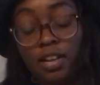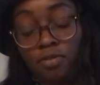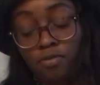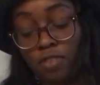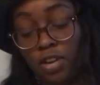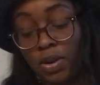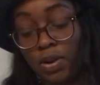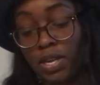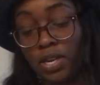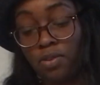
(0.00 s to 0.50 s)

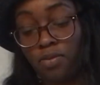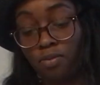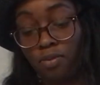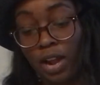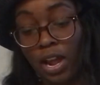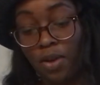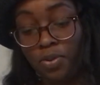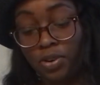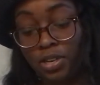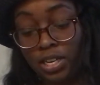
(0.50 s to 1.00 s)
very
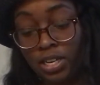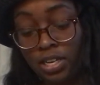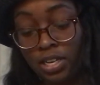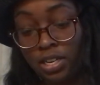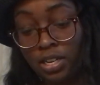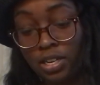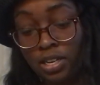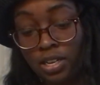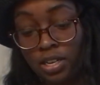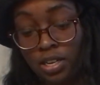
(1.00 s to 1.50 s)
grounded,
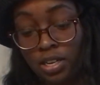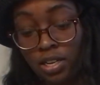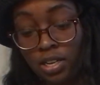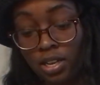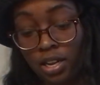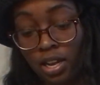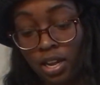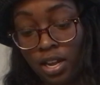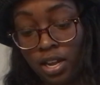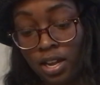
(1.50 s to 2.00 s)

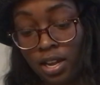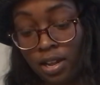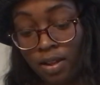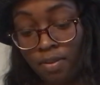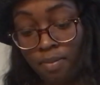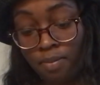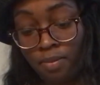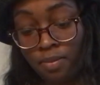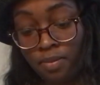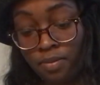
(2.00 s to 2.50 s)
or